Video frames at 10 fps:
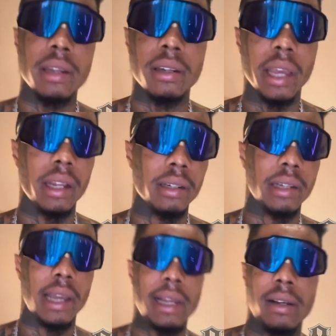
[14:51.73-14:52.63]
date
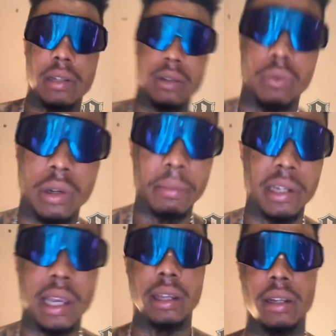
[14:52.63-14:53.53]
down and women
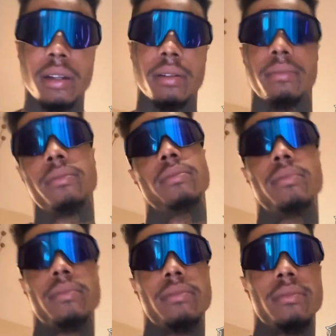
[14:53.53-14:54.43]
date up.
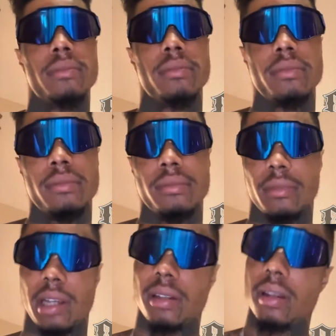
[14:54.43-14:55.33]

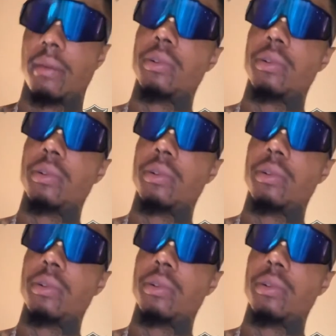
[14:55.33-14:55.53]
That's the double